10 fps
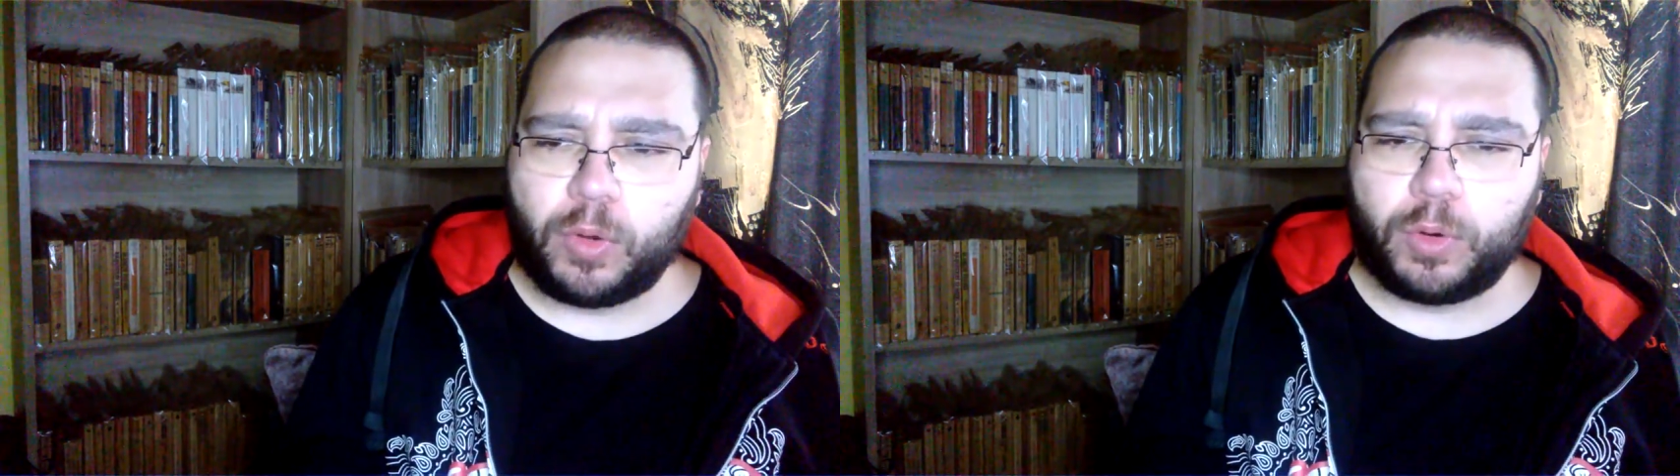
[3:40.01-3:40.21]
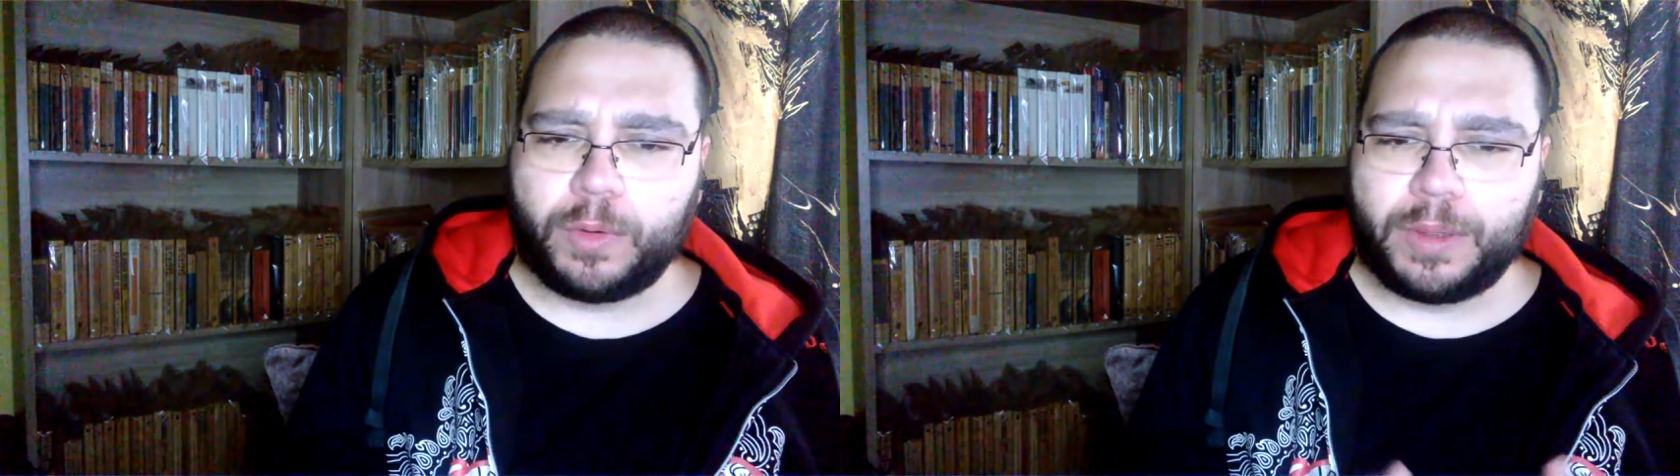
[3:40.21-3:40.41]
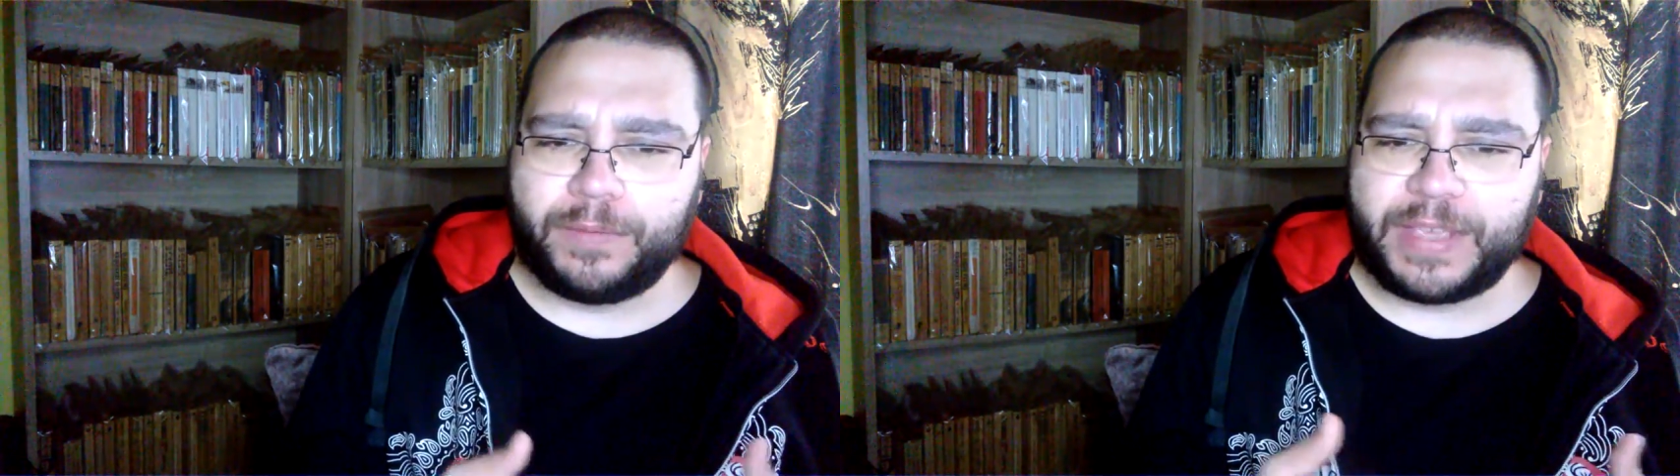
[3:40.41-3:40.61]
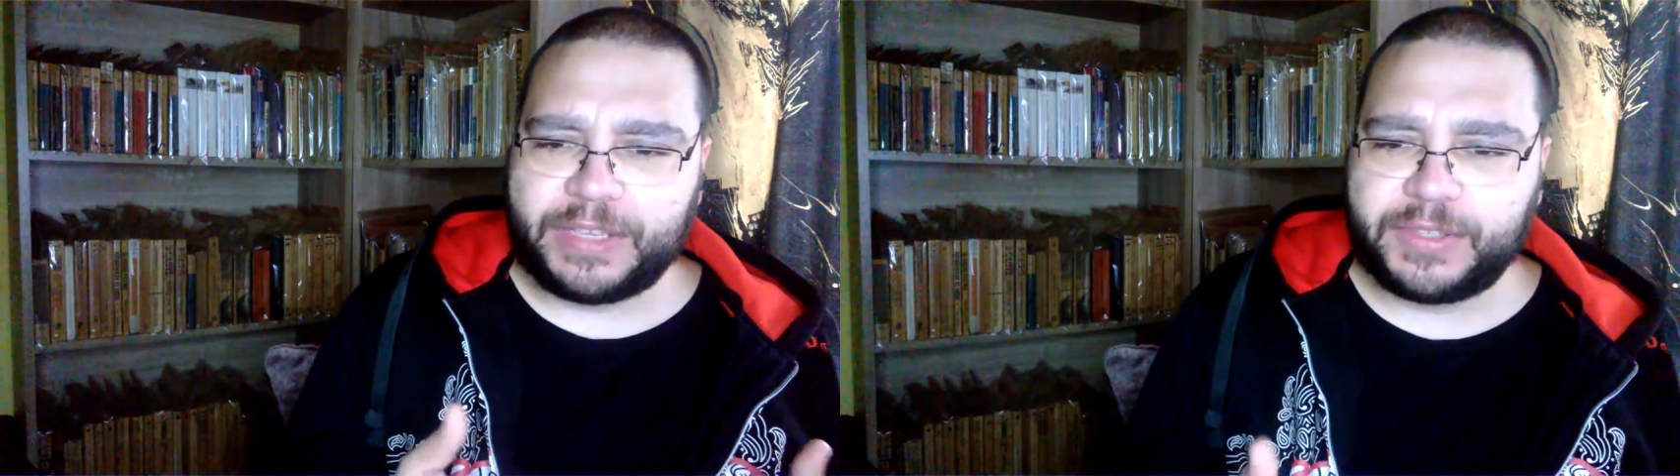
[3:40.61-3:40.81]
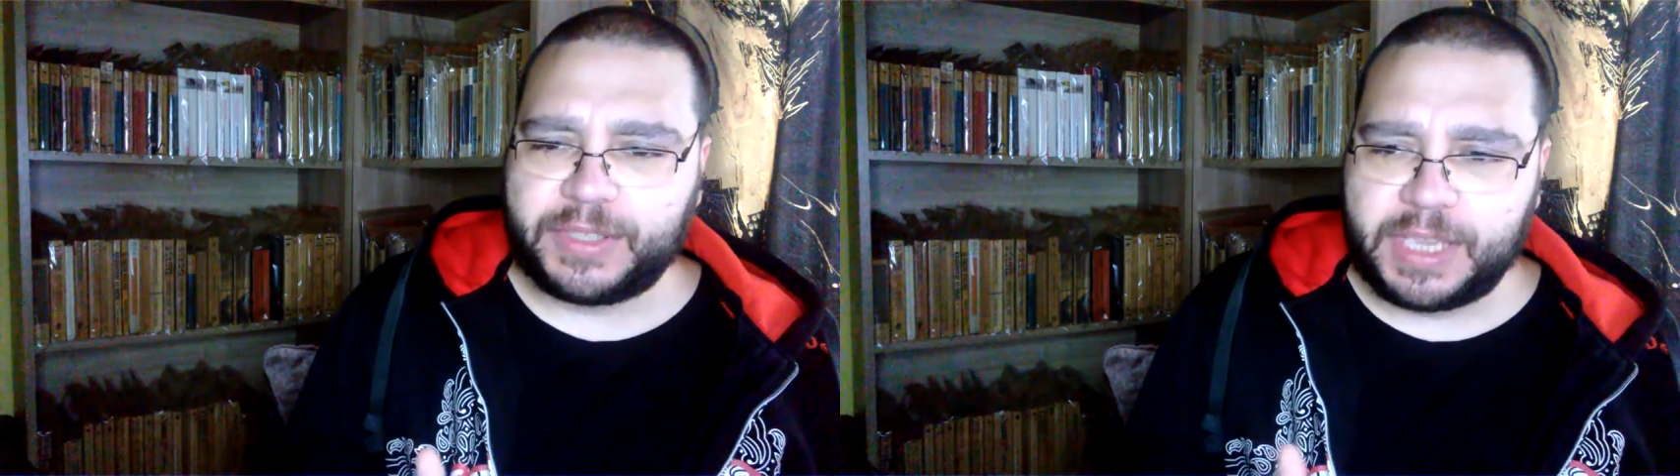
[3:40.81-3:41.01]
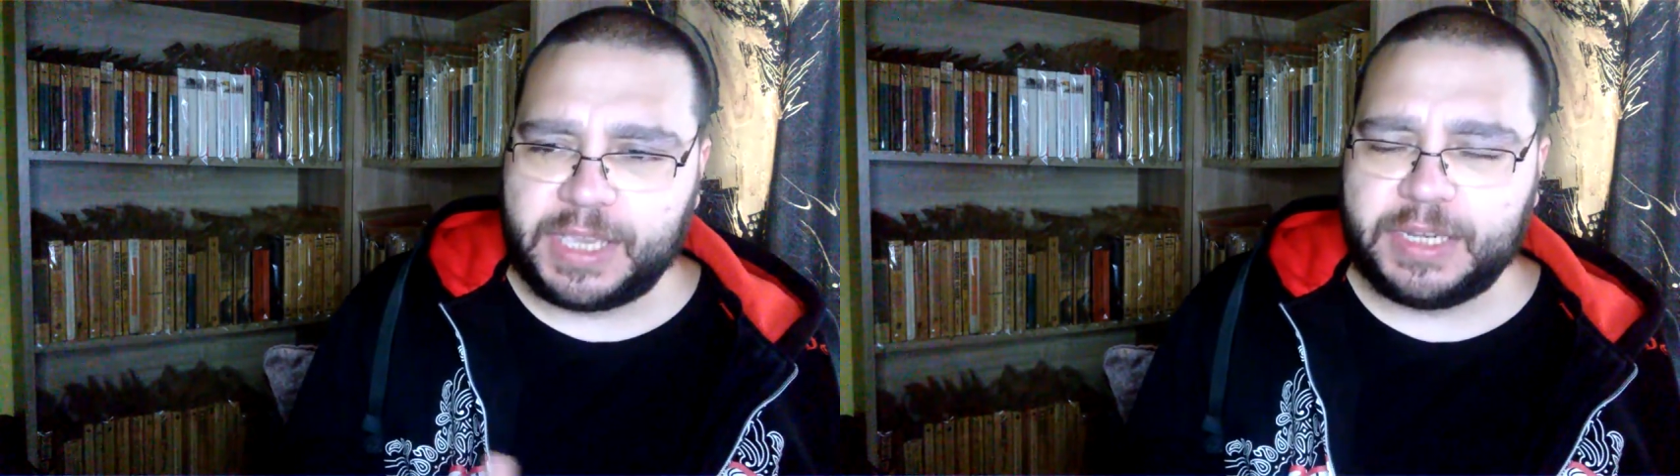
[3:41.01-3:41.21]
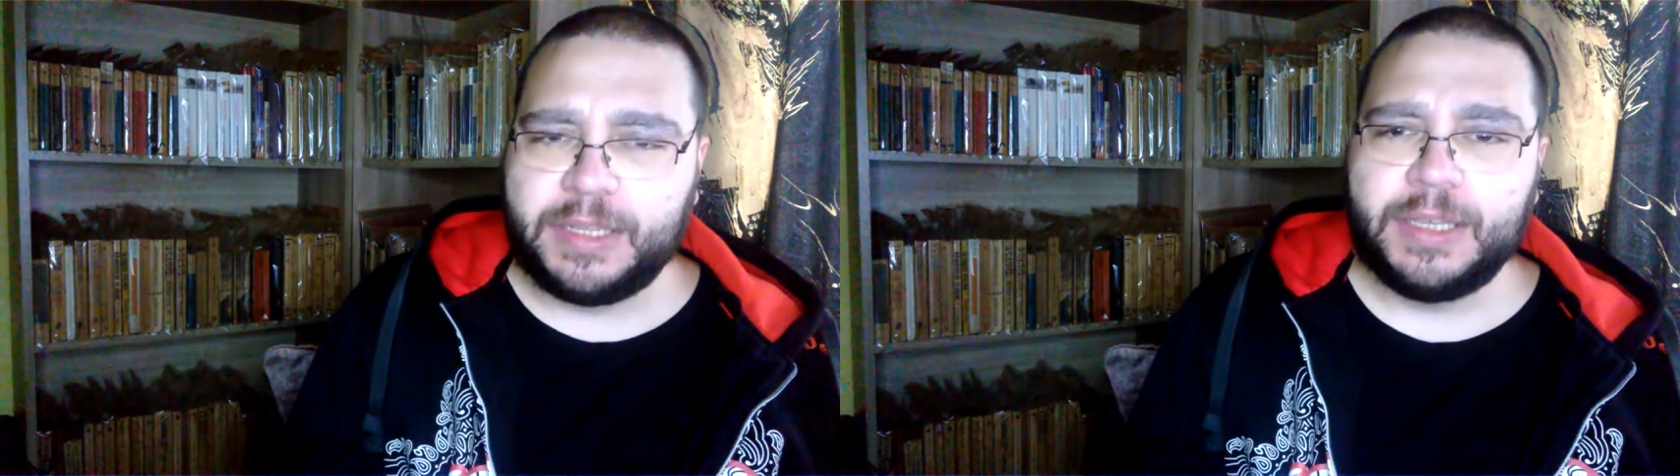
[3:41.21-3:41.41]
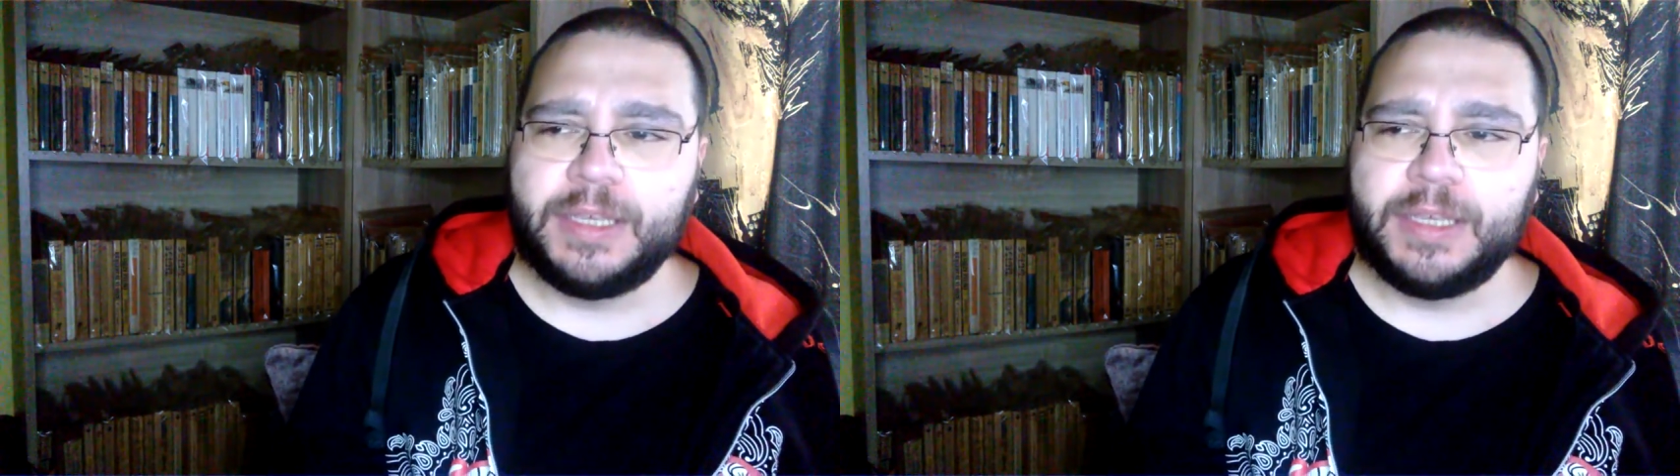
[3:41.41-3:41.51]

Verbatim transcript: or of a scene,